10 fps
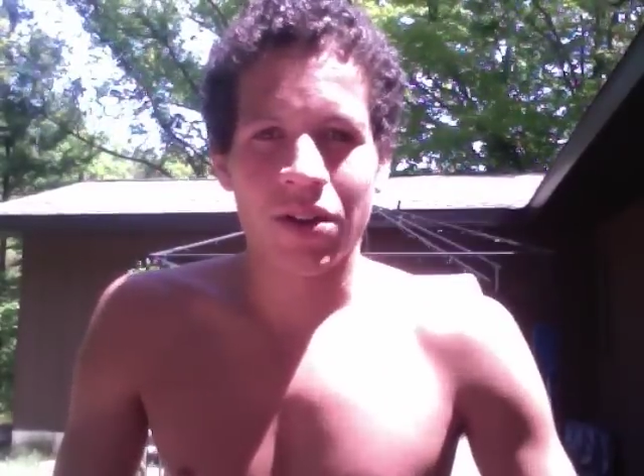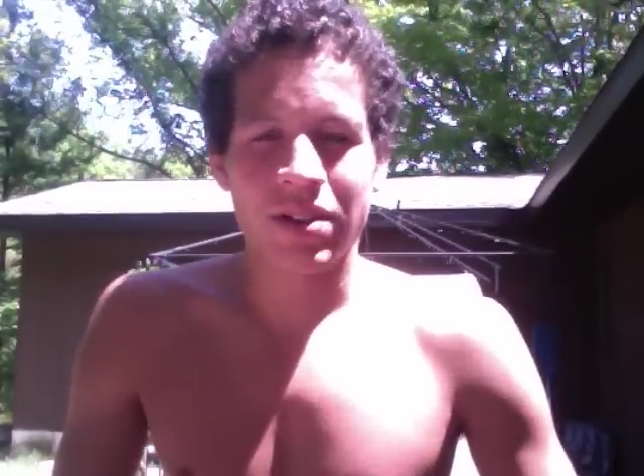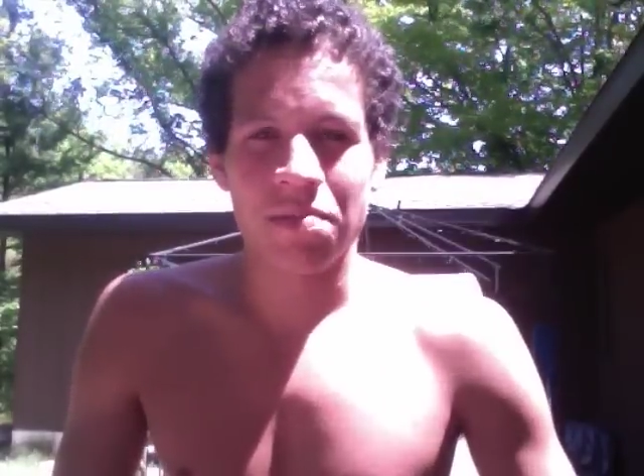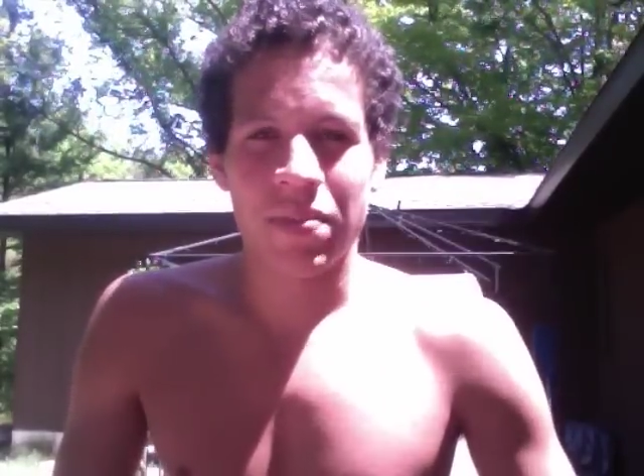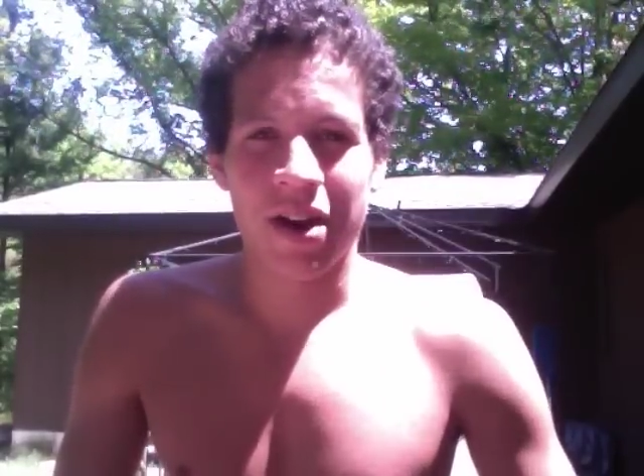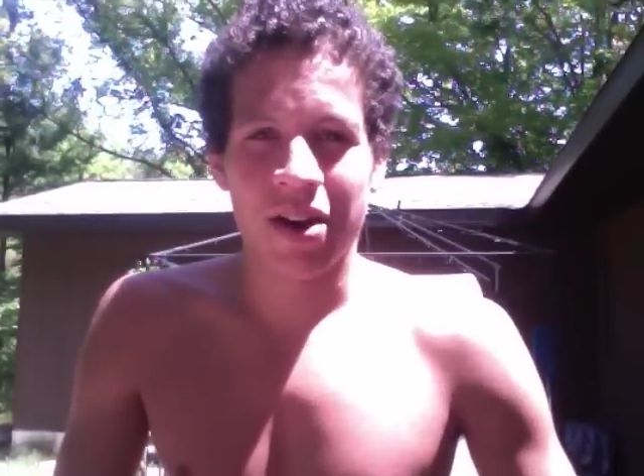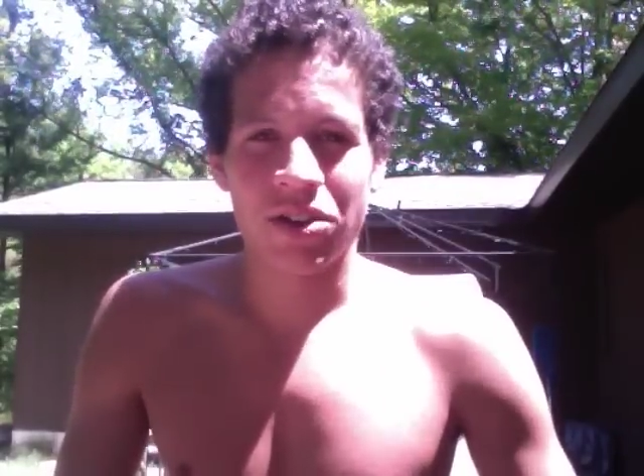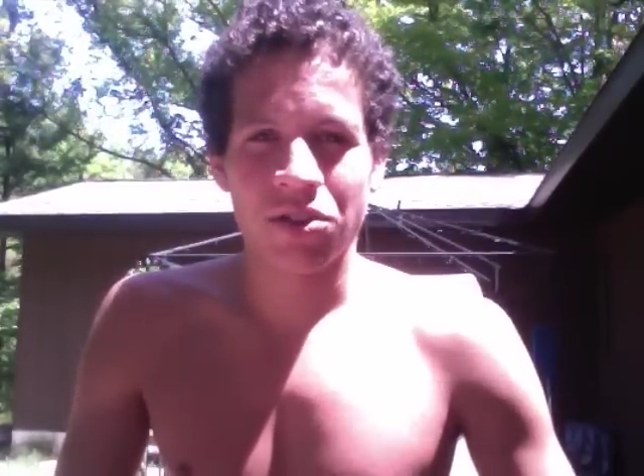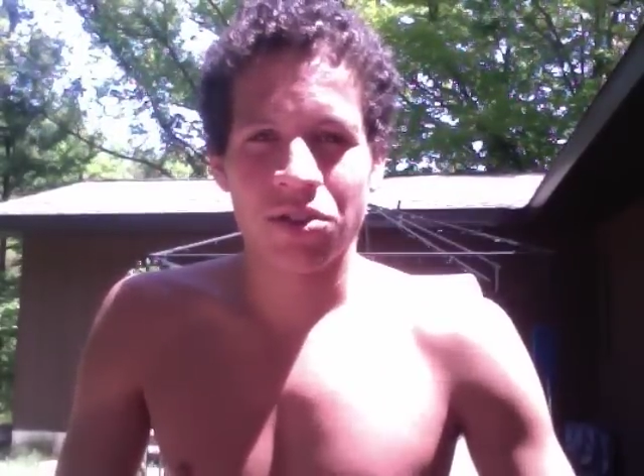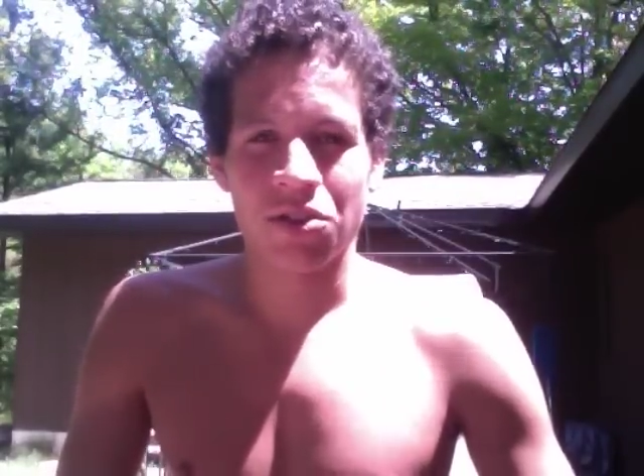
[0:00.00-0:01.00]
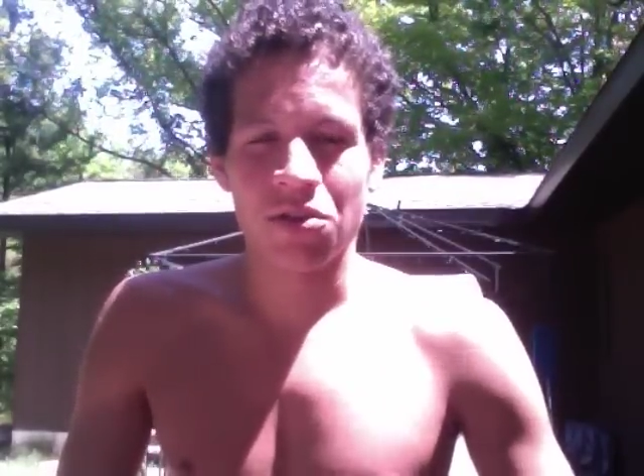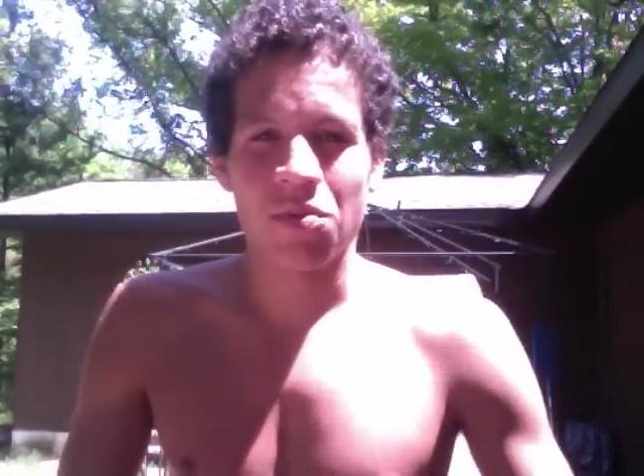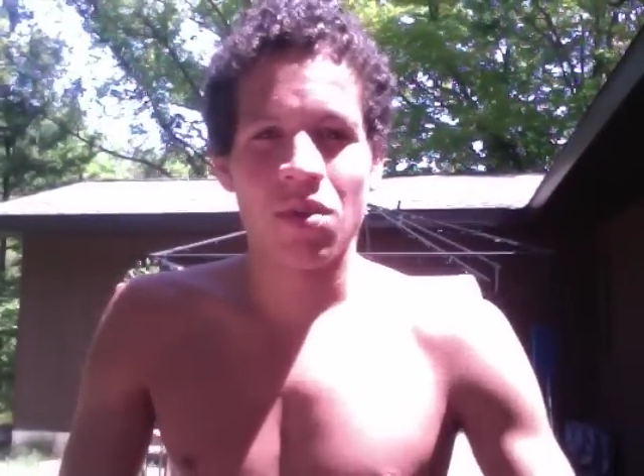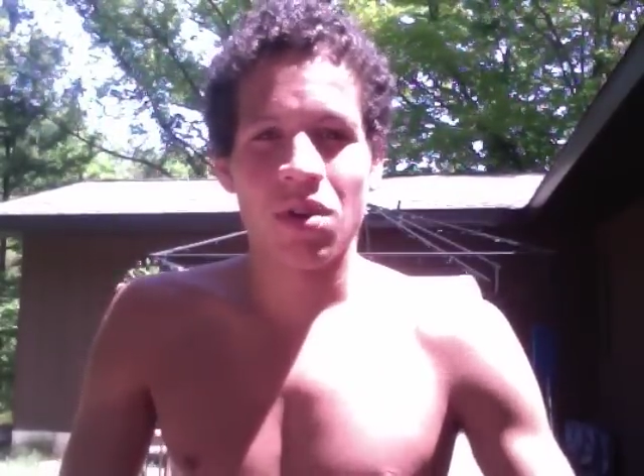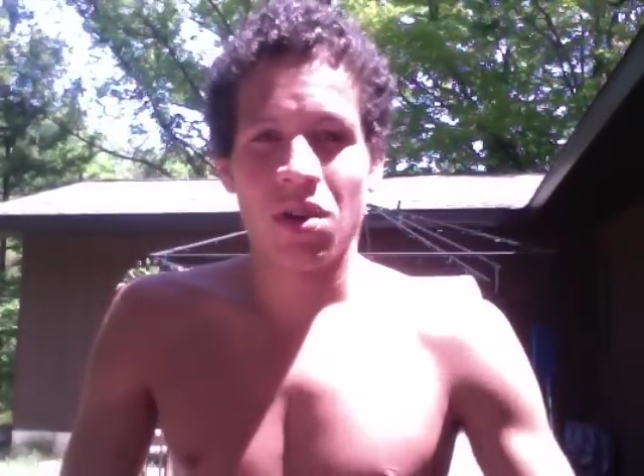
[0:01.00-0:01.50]
it's impaired due to
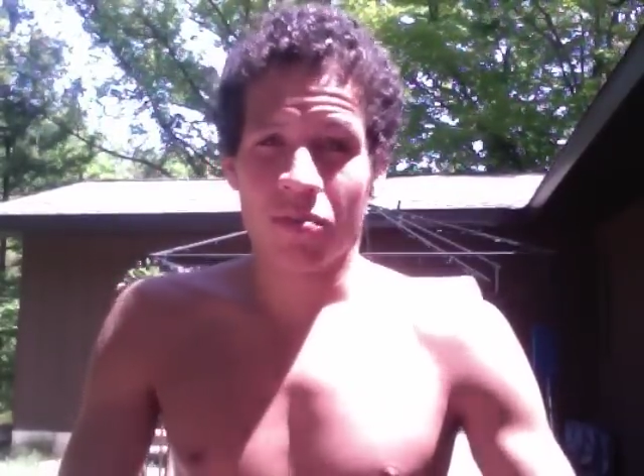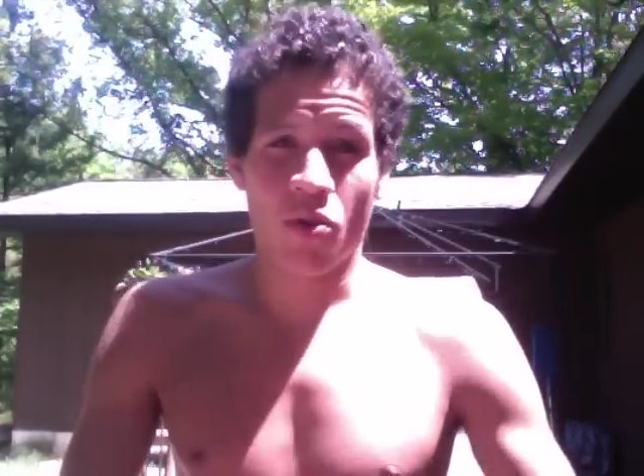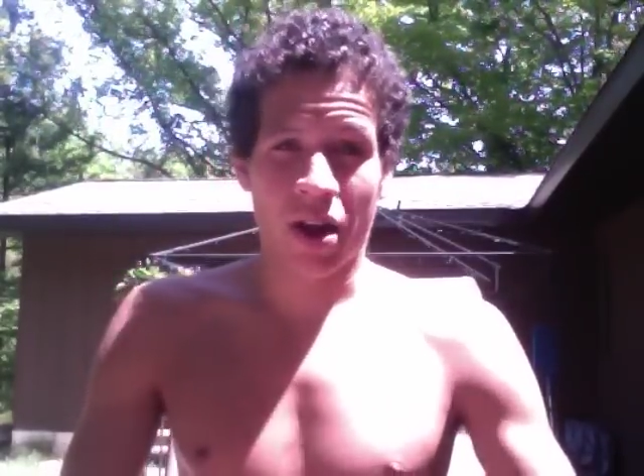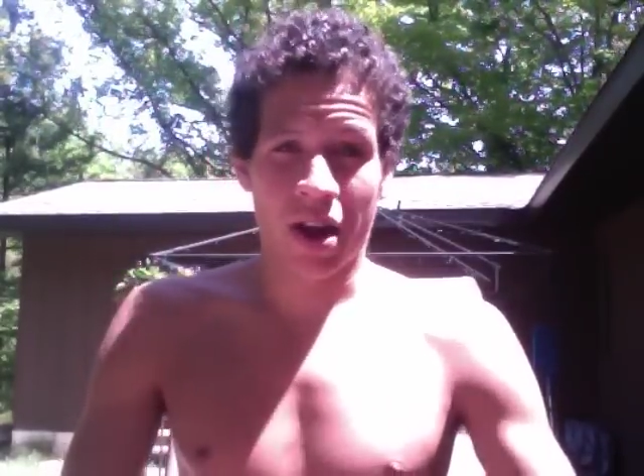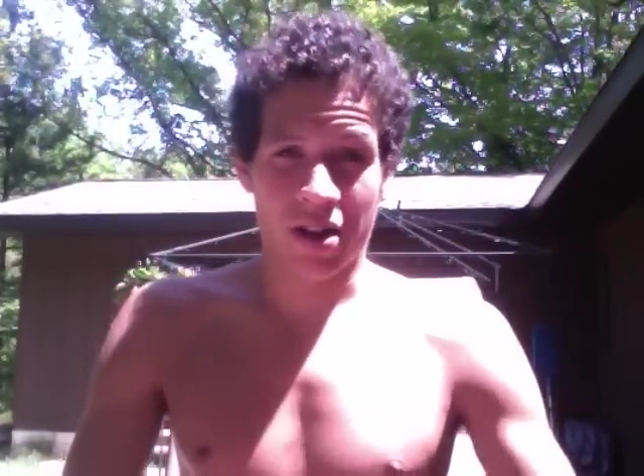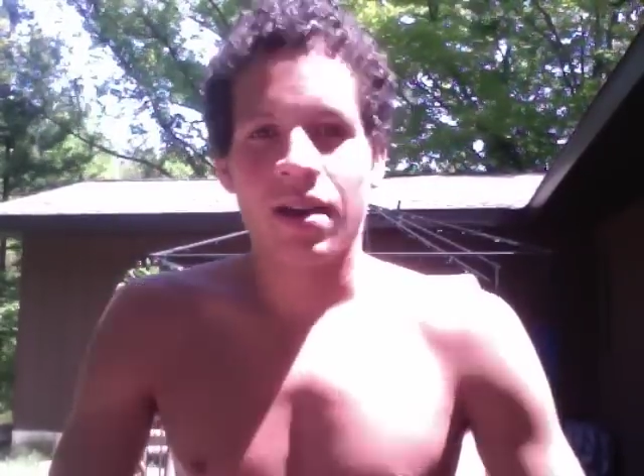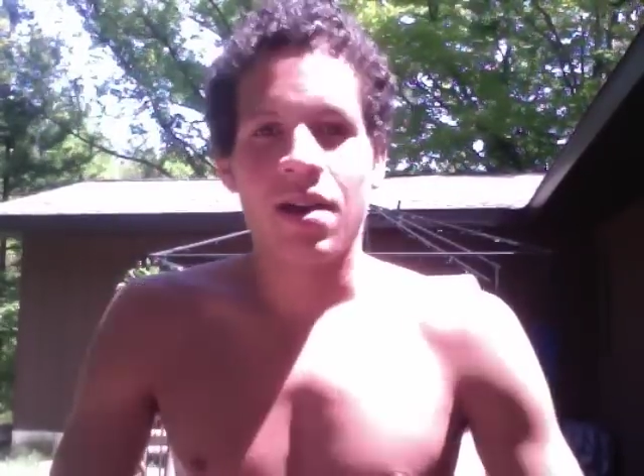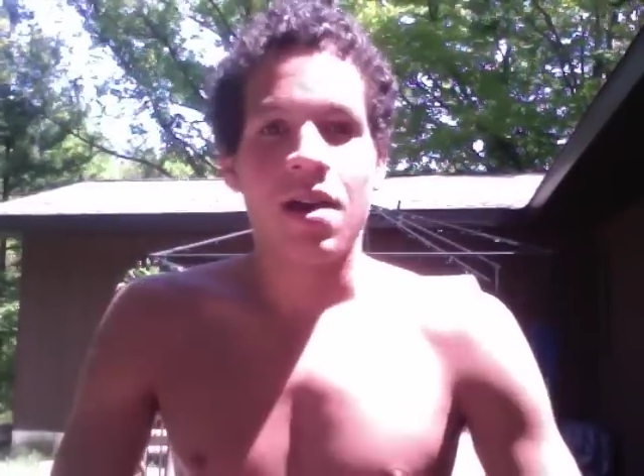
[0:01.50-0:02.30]
poor health,